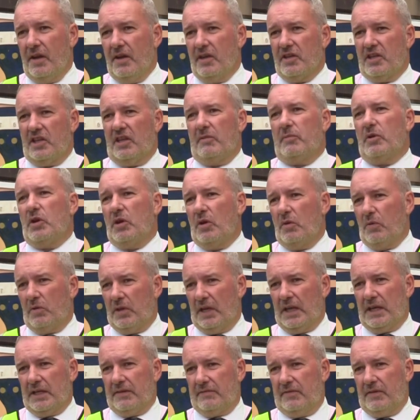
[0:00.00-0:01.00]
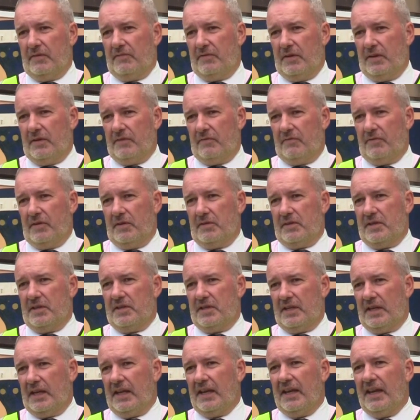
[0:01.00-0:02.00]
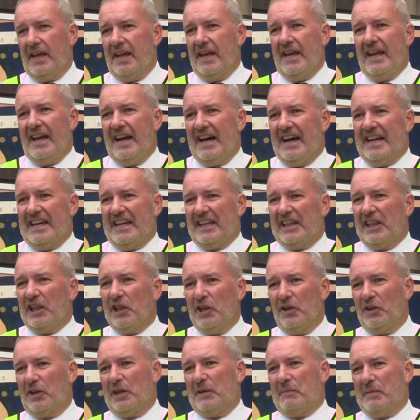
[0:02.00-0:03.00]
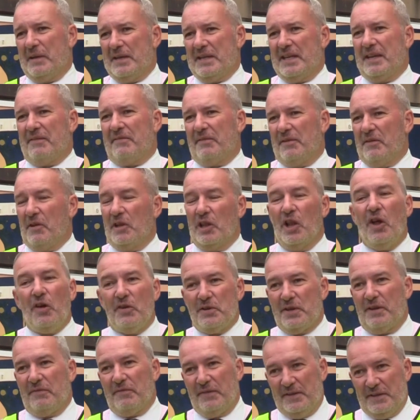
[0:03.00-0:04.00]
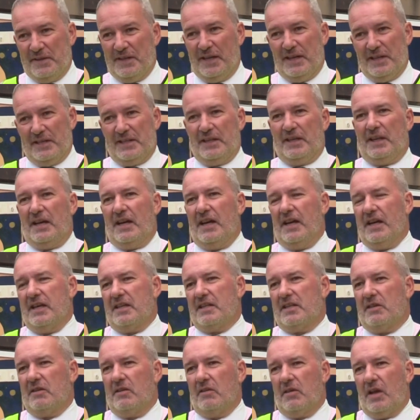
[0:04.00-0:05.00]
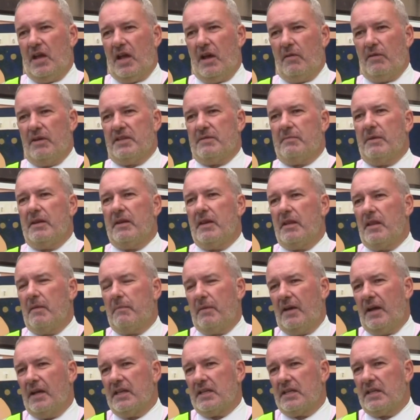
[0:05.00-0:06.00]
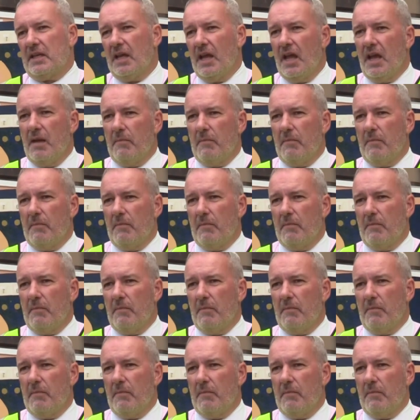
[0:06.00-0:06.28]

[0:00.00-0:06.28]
So there'll be new things for us to see, and it'll look a bit different, a lot different actually, to how it's been in the past.